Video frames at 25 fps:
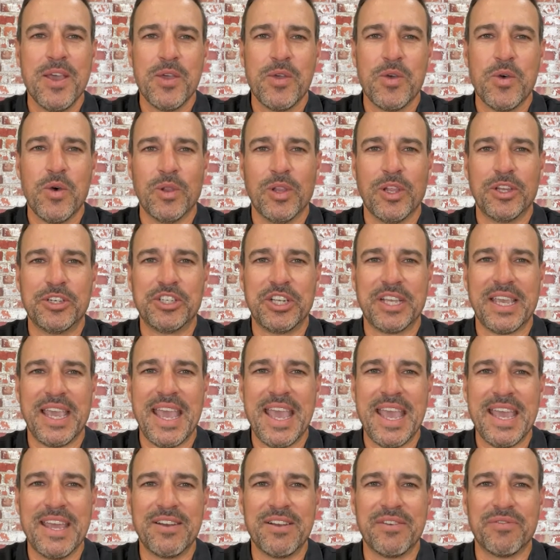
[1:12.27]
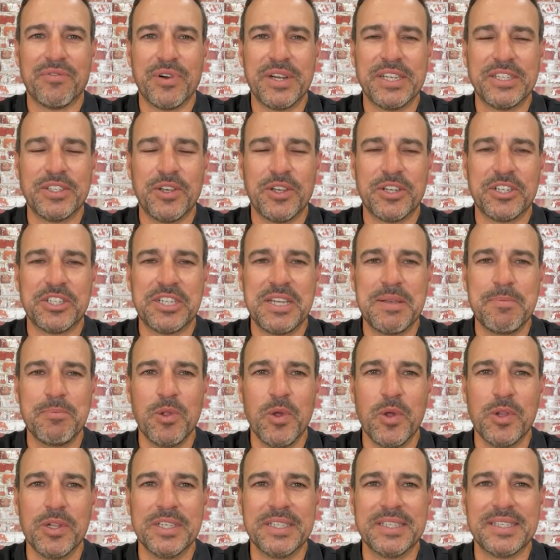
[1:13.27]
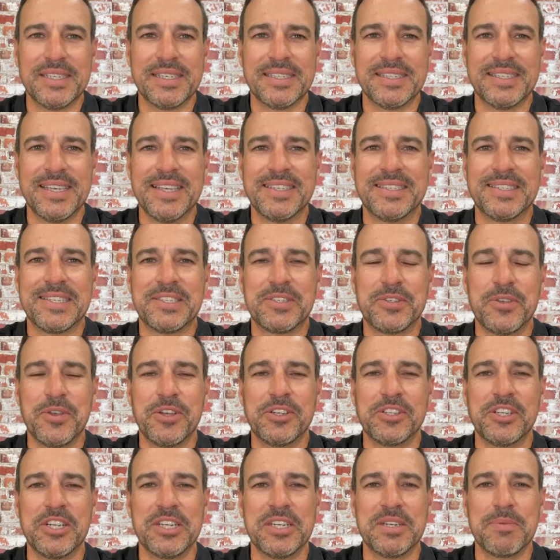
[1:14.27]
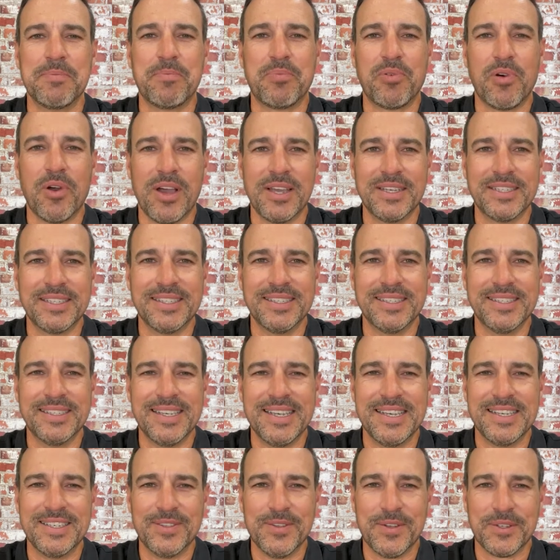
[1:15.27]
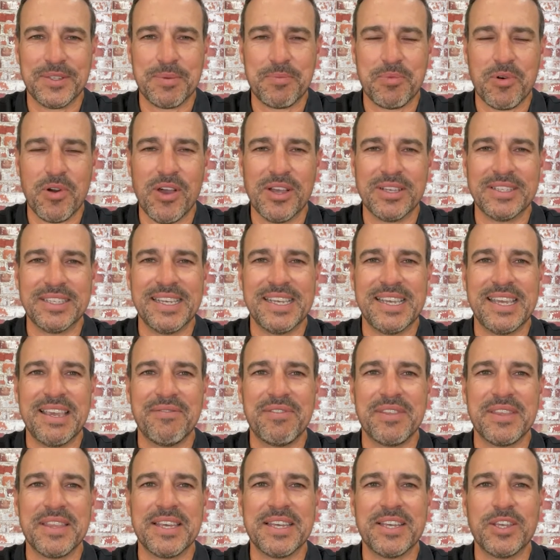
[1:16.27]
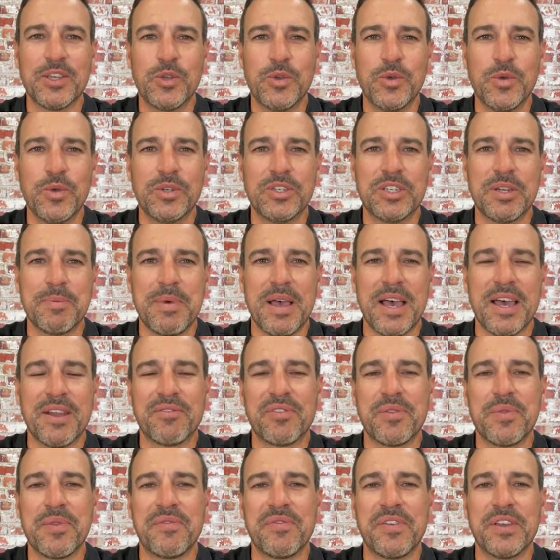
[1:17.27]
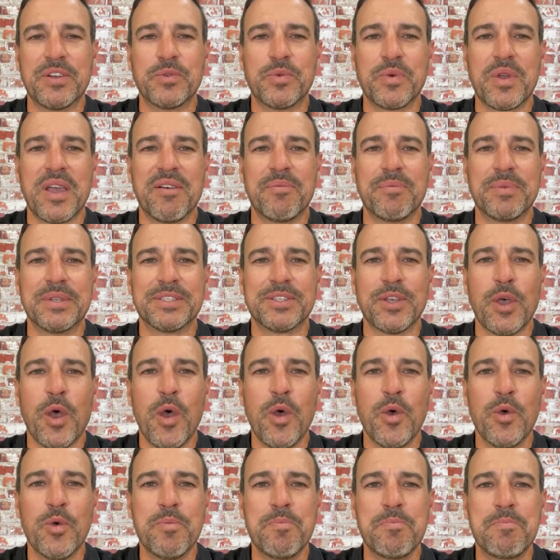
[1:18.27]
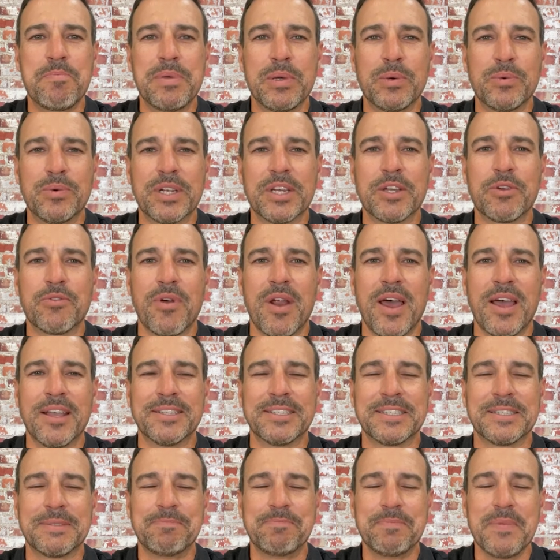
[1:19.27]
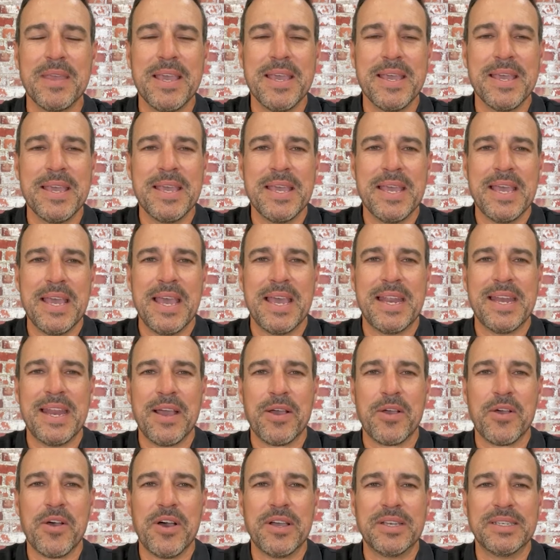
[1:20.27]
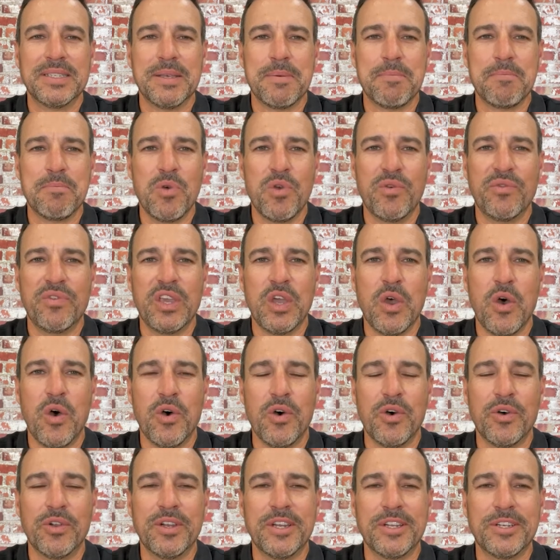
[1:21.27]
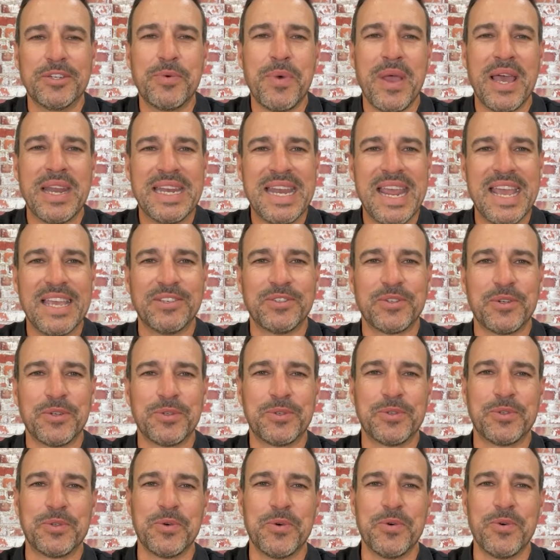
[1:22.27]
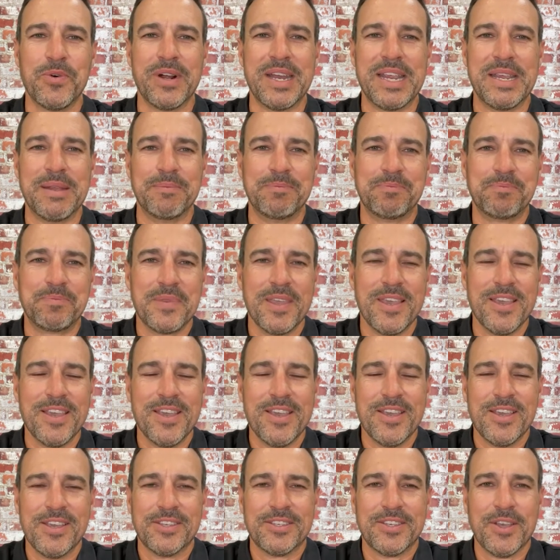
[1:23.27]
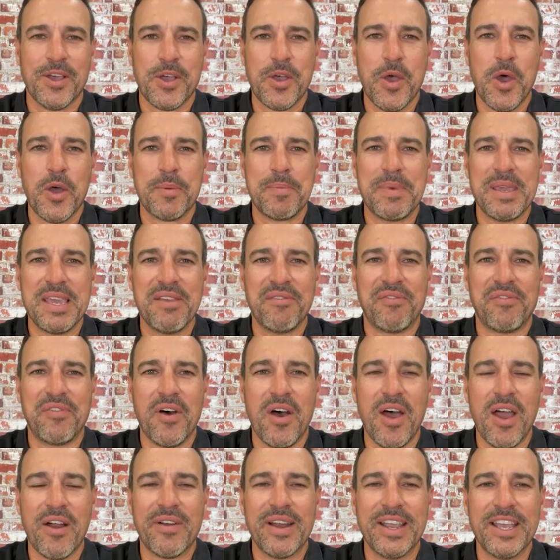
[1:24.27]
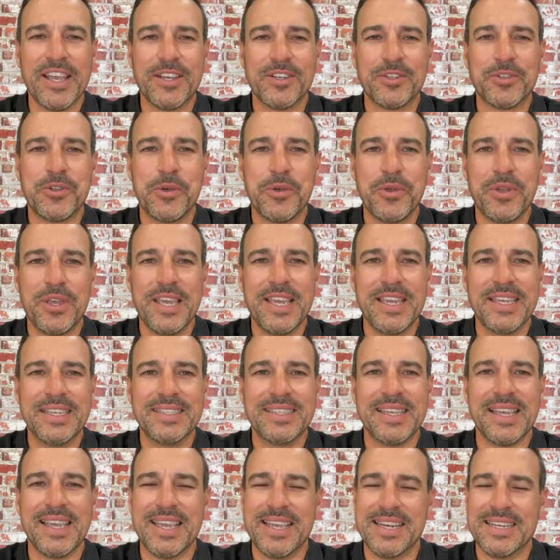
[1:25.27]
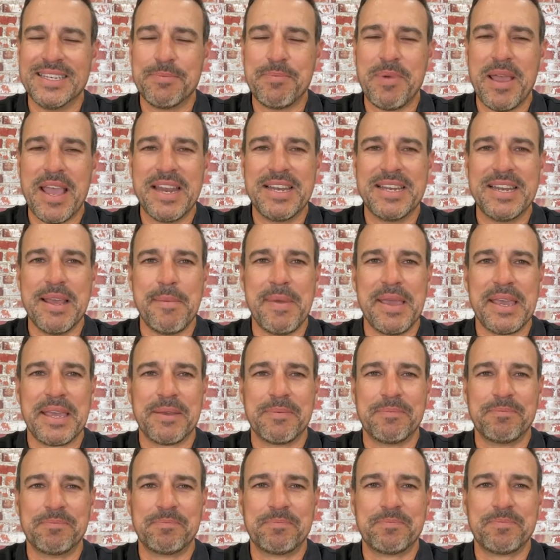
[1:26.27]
CoreLogic head of research Tim Lawless says the surge into prices is not surprising given the huge demand from the federal government's home builder grants. And now, guys, moving on to our next story. So, economy firing two years into pandemic.